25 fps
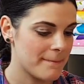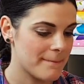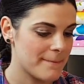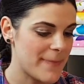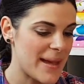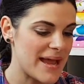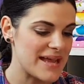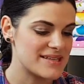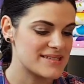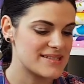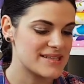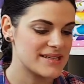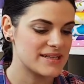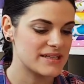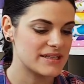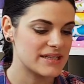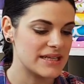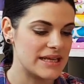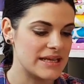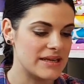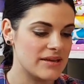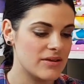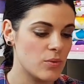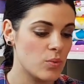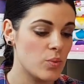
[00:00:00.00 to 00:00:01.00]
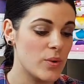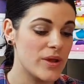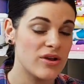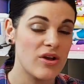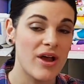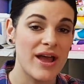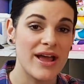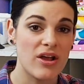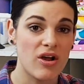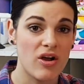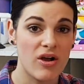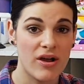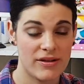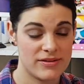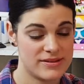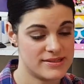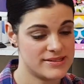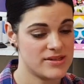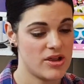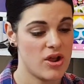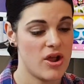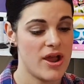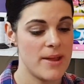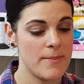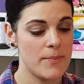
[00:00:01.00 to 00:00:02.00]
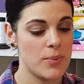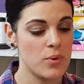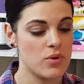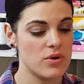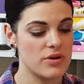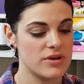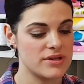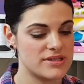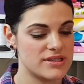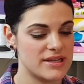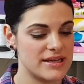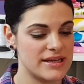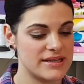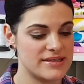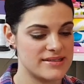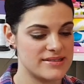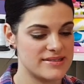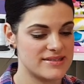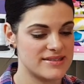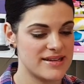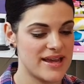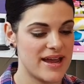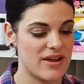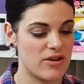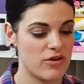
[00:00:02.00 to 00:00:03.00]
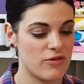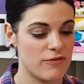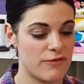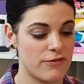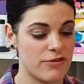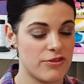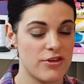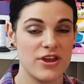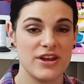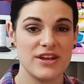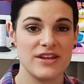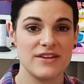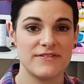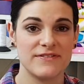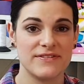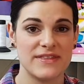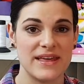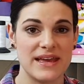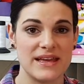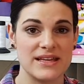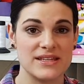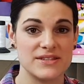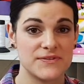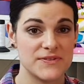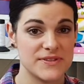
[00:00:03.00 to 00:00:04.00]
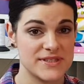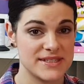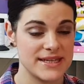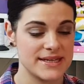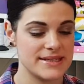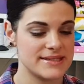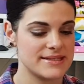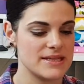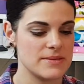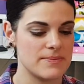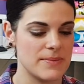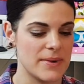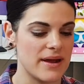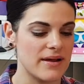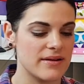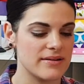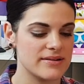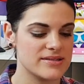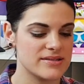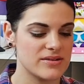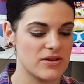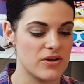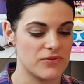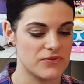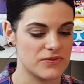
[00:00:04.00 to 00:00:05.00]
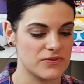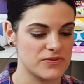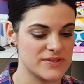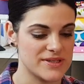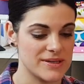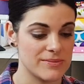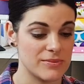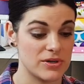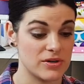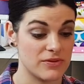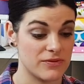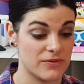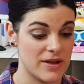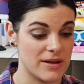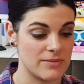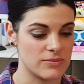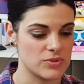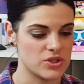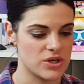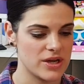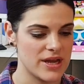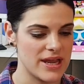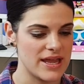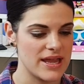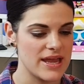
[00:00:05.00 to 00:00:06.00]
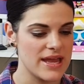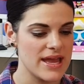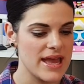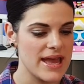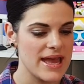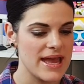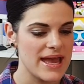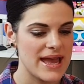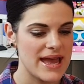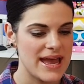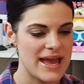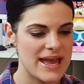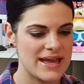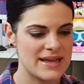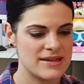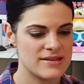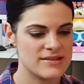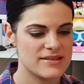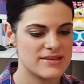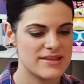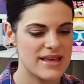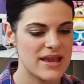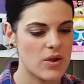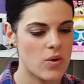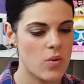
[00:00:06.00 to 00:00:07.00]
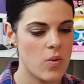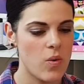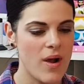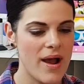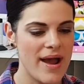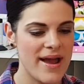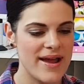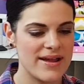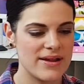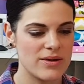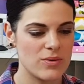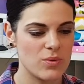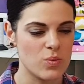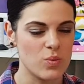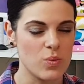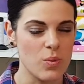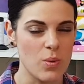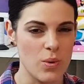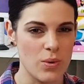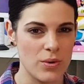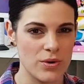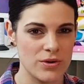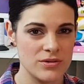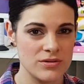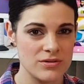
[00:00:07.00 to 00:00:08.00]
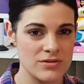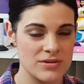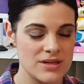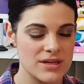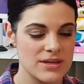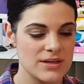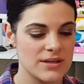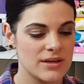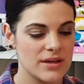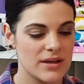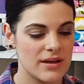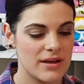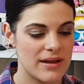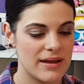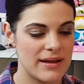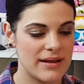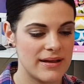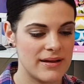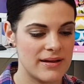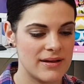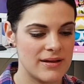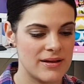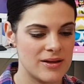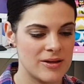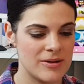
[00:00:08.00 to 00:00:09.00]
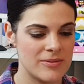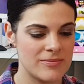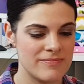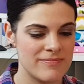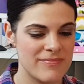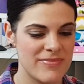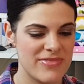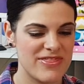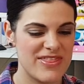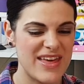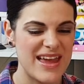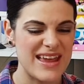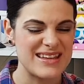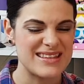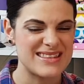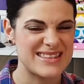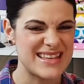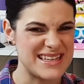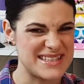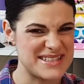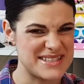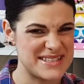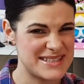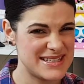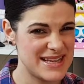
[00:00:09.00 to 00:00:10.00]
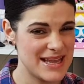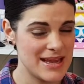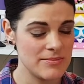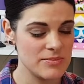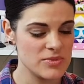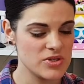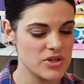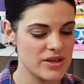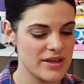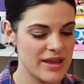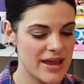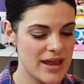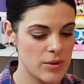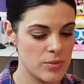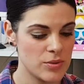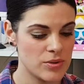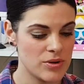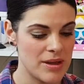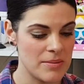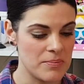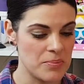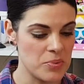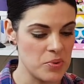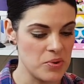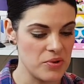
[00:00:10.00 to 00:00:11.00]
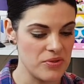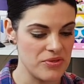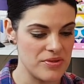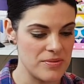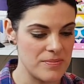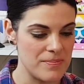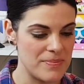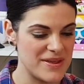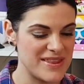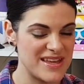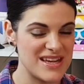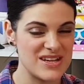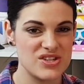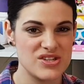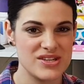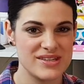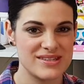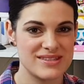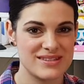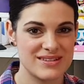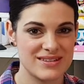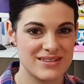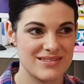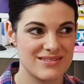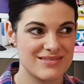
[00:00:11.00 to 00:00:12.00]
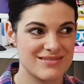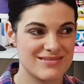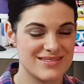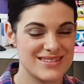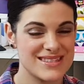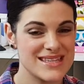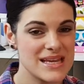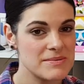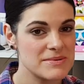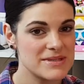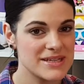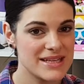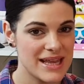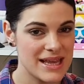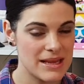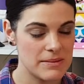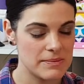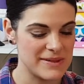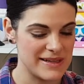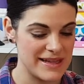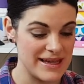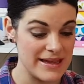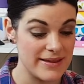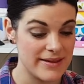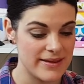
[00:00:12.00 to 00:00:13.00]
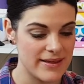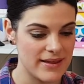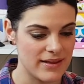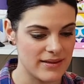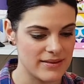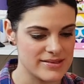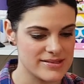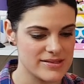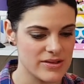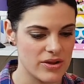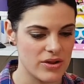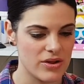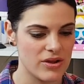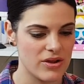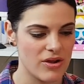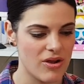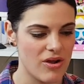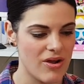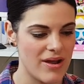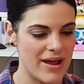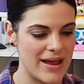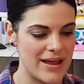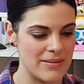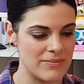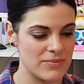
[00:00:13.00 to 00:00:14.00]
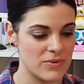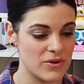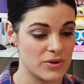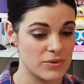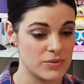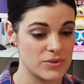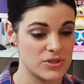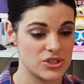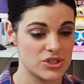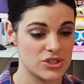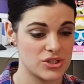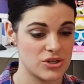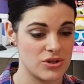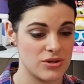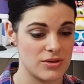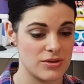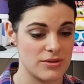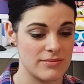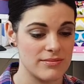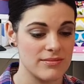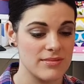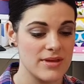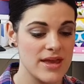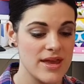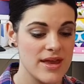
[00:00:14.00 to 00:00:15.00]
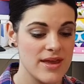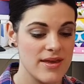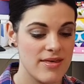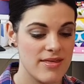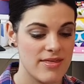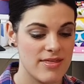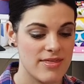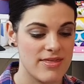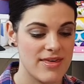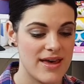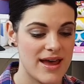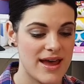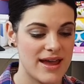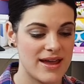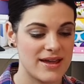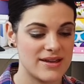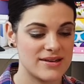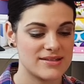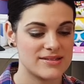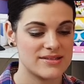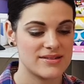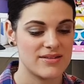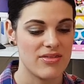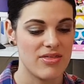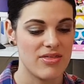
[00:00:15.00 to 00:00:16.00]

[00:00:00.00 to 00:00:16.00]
Basically, when I bought a stack of 30 of these for 60 bucks off of someone off Gumtree, and they're quite worn. They seemed okay when I bought them, but they just seem to keep leaking, so I'm going to assume that